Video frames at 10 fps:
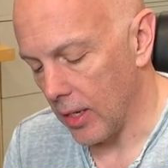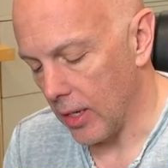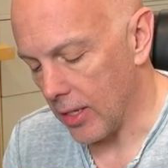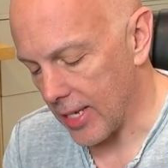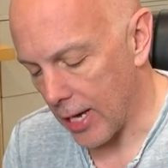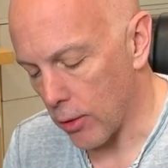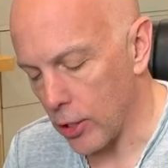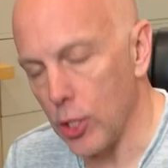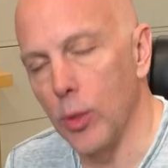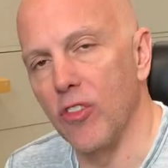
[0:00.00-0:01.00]
It's
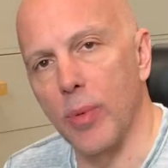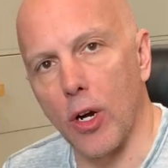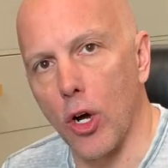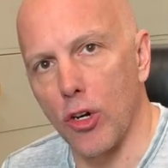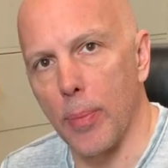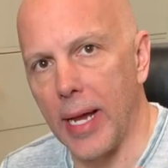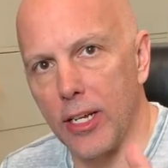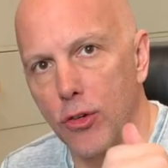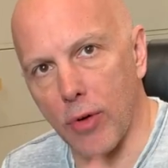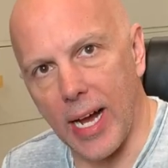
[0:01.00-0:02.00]
counterintuitive, but a harder
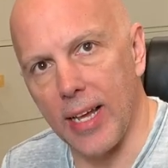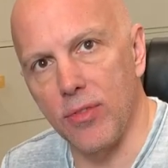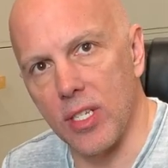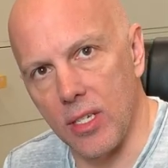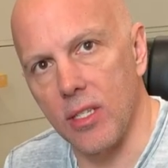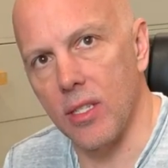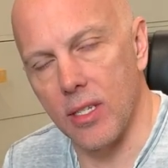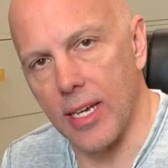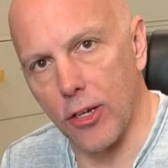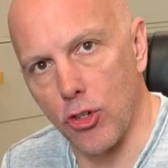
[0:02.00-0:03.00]
pad drives into
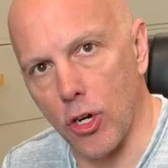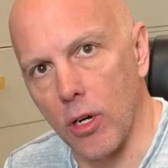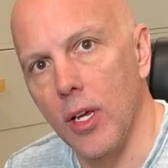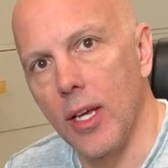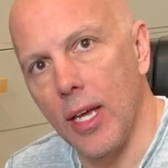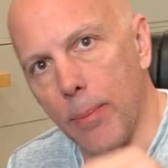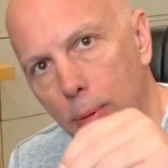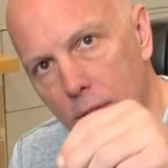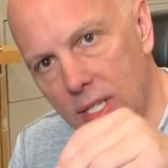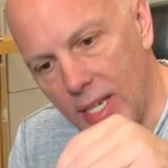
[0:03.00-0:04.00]
the texture and
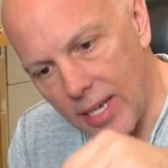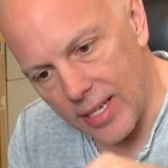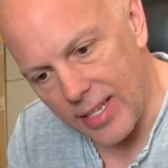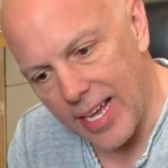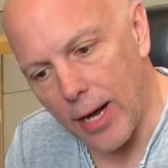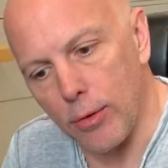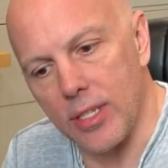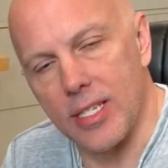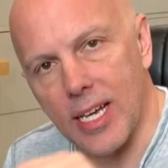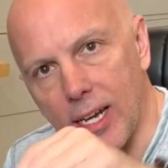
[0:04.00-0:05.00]
puts the ink down
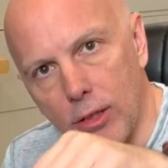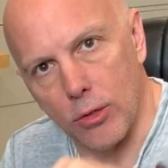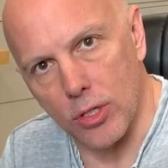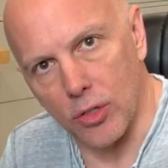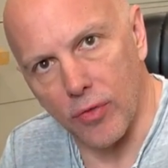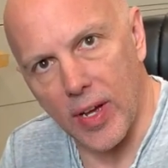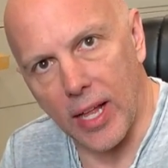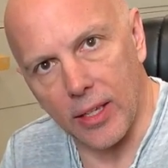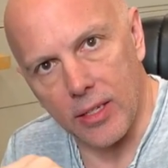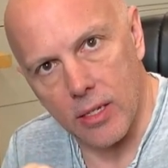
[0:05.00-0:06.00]
inside those little
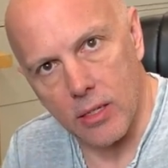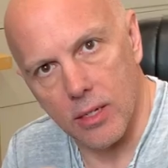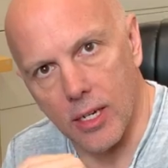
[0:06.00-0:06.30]
valleys,